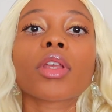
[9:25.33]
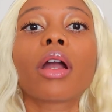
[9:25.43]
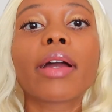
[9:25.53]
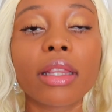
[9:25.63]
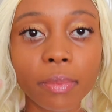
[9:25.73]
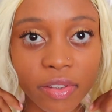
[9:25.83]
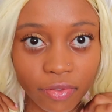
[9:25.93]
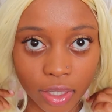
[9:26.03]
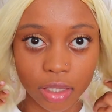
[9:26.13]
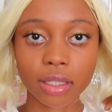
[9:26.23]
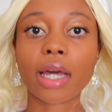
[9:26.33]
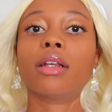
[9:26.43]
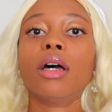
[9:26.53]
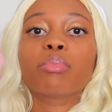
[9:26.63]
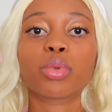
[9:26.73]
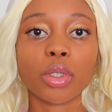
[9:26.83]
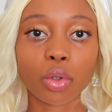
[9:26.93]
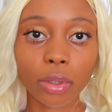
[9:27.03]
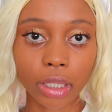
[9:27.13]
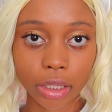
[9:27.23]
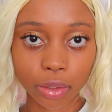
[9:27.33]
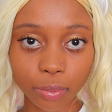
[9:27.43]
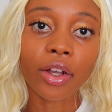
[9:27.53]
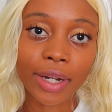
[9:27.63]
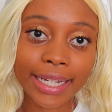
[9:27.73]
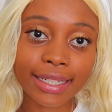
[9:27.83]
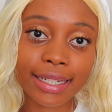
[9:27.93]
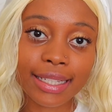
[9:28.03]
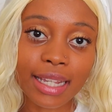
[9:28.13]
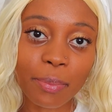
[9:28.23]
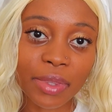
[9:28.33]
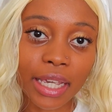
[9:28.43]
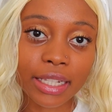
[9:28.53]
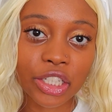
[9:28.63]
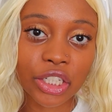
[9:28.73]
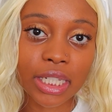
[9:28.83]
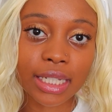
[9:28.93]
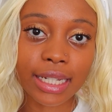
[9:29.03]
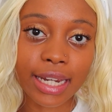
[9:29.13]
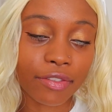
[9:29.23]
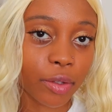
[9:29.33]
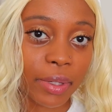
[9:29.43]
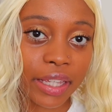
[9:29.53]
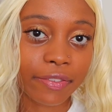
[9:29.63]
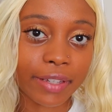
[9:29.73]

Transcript: All right, let me fix that up real quick. All right, some things just can never be